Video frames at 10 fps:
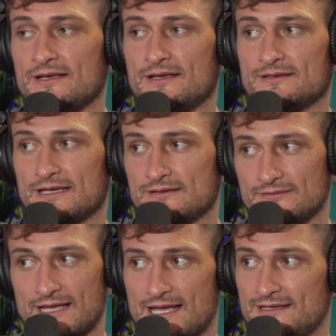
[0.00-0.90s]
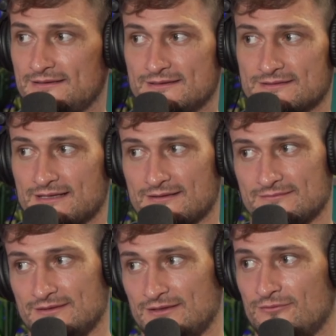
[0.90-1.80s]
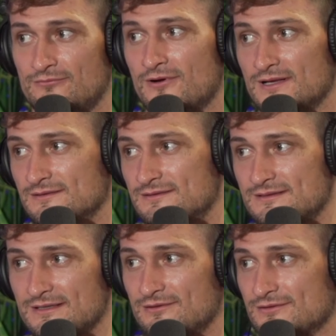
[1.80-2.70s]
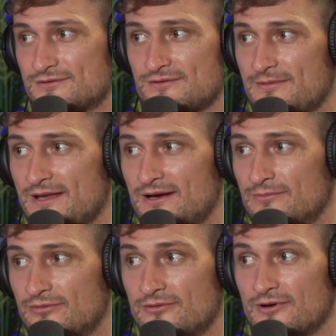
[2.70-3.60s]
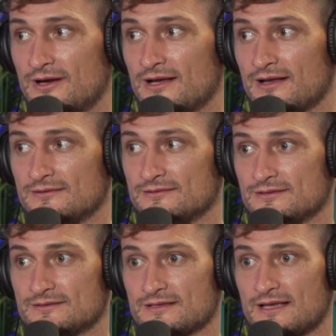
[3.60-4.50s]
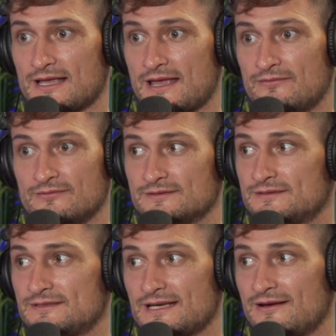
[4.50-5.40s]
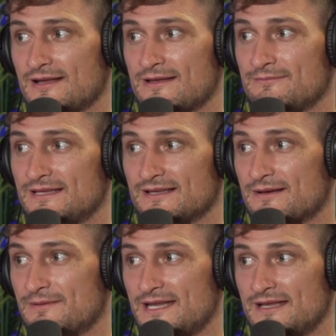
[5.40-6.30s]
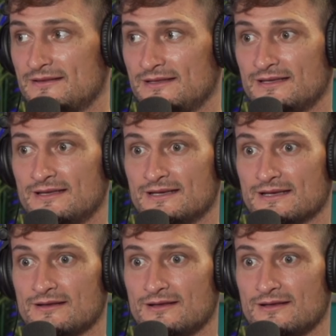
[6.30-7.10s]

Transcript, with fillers: and like land in this like little one single strip airport, and just like everyone's staring at me like I'm an alien, and